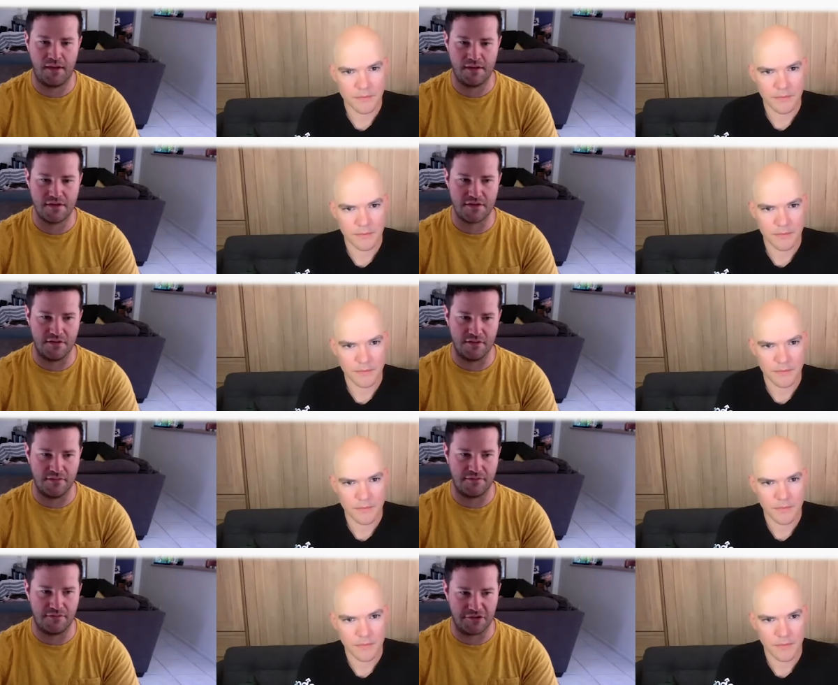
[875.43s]
Speaker 1: So
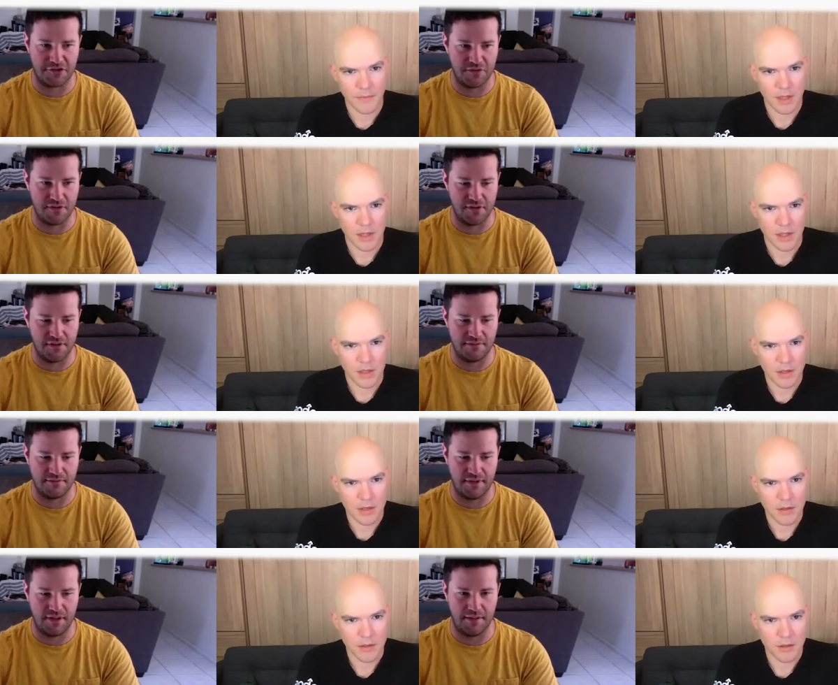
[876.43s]
virtual
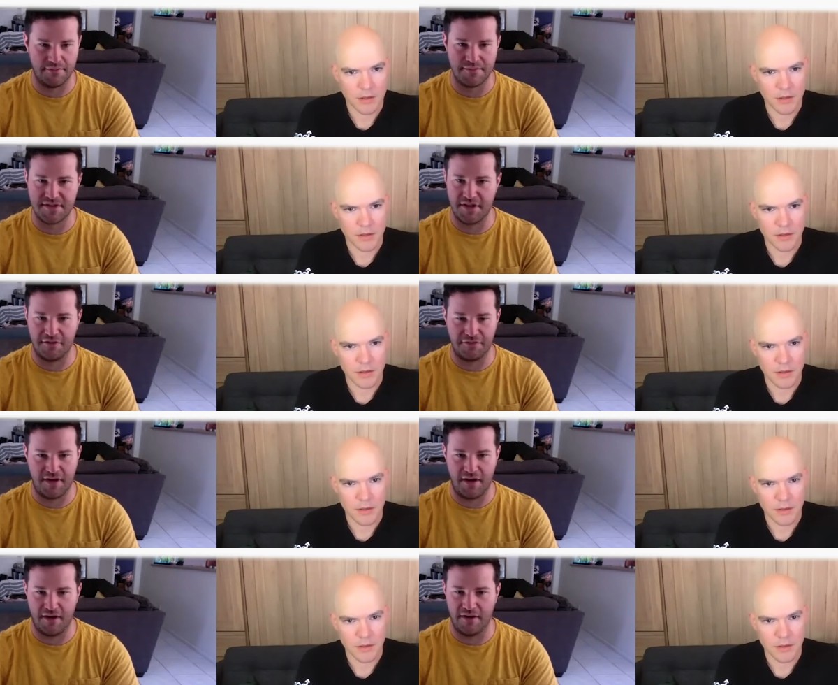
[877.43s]
um,
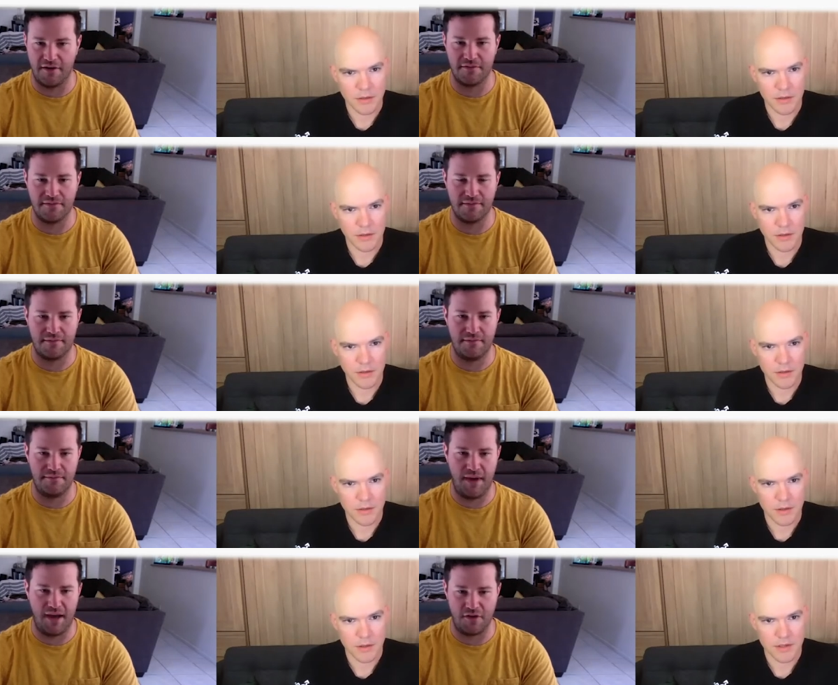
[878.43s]
self-care
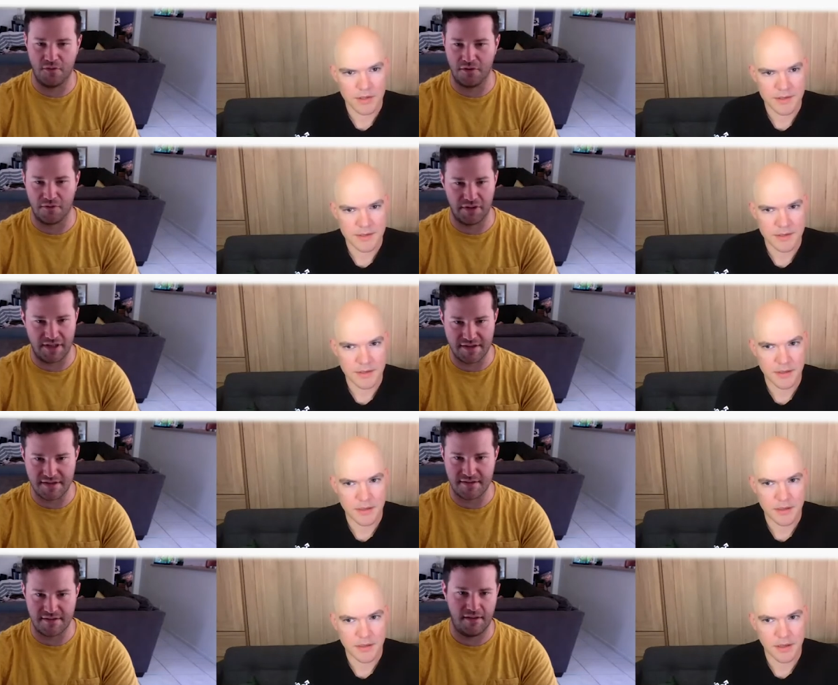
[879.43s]
manual
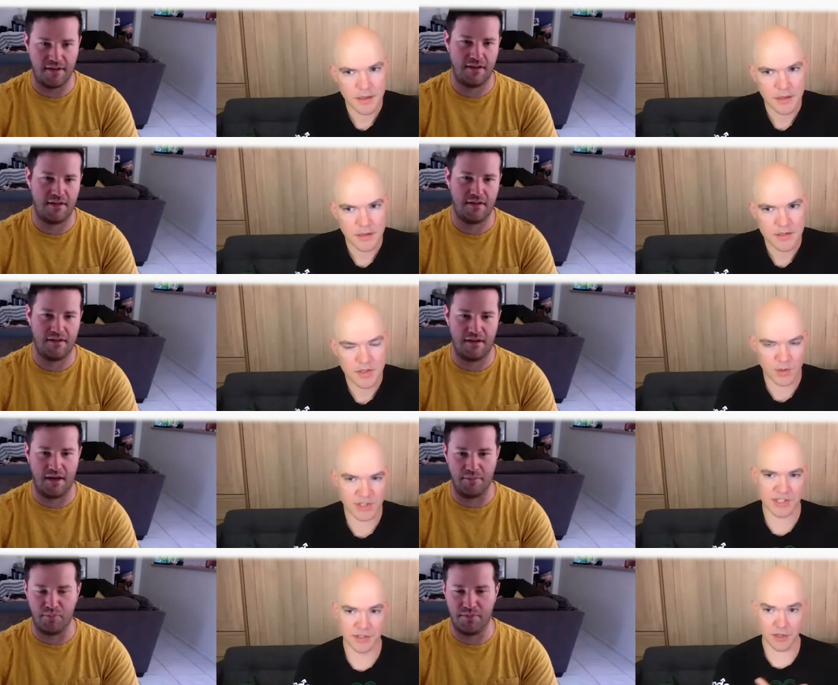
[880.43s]
release. So it would um,
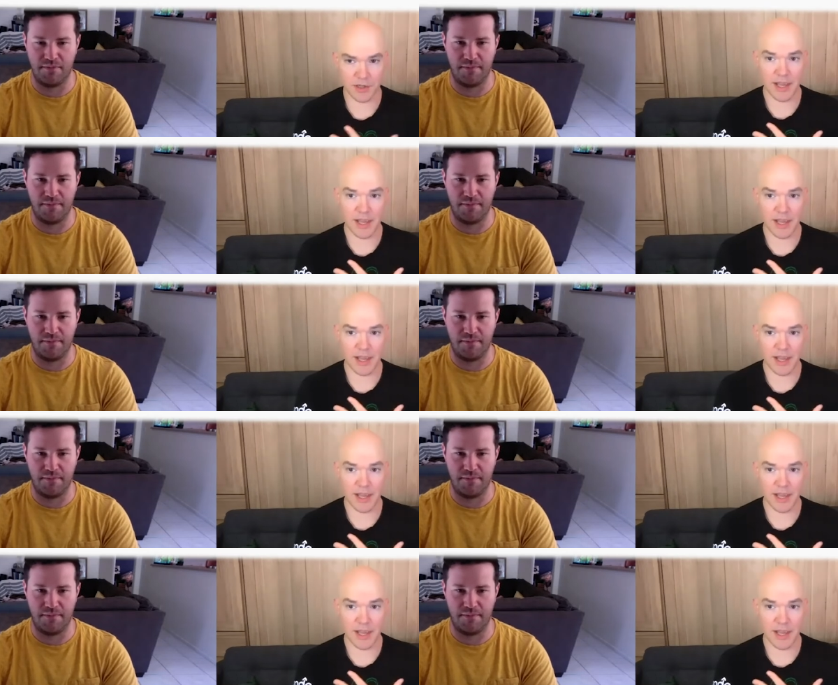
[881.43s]
just look like